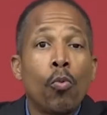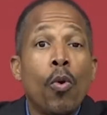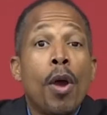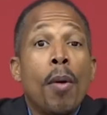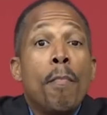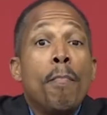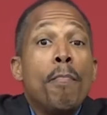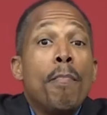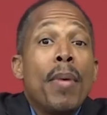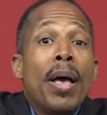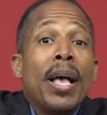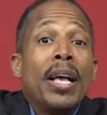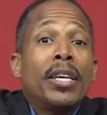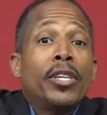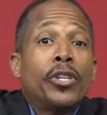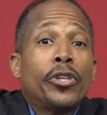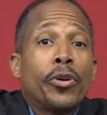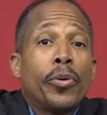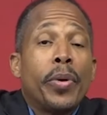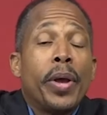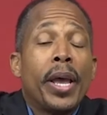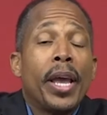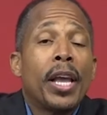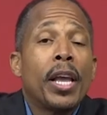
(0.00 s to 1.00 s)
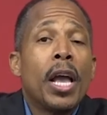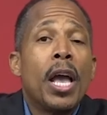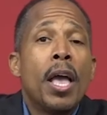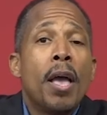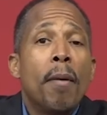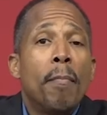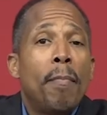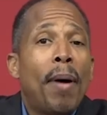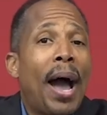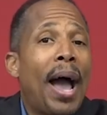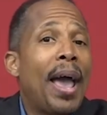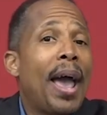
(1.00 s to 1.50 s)
We're measuring
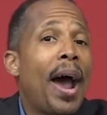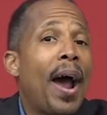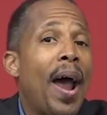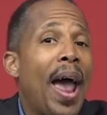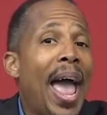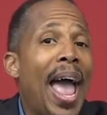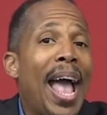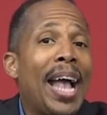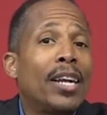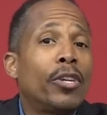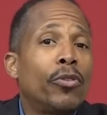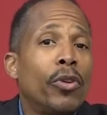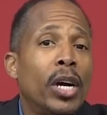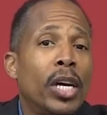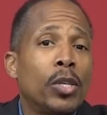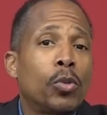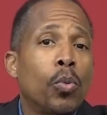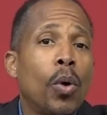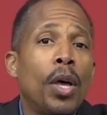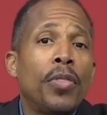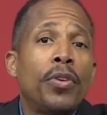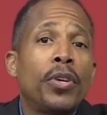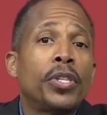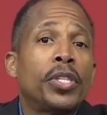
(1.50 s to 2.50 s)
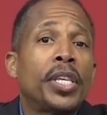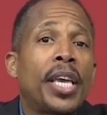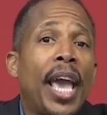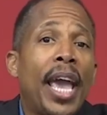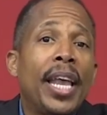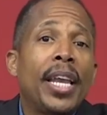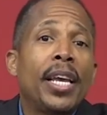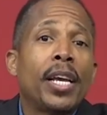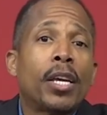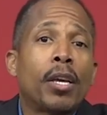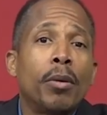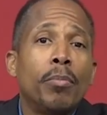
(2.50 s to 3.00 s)
by our address, whether it's
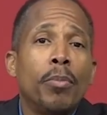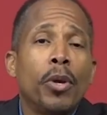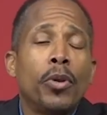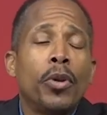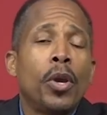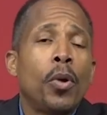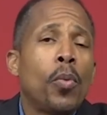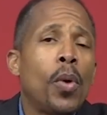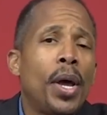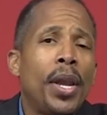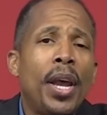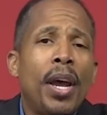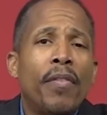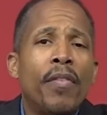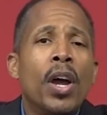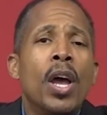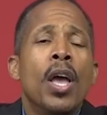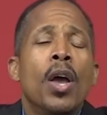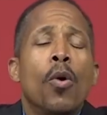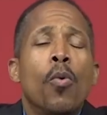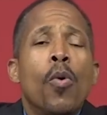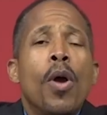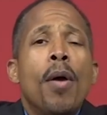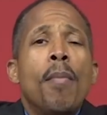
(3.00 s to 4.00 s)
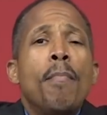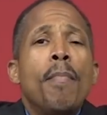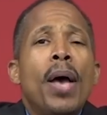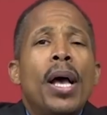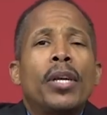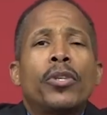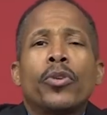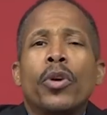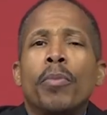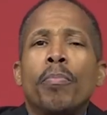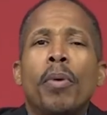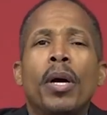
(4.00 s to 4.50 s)
gated community, whatever. We're
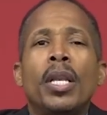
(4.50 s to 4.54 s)
measuring.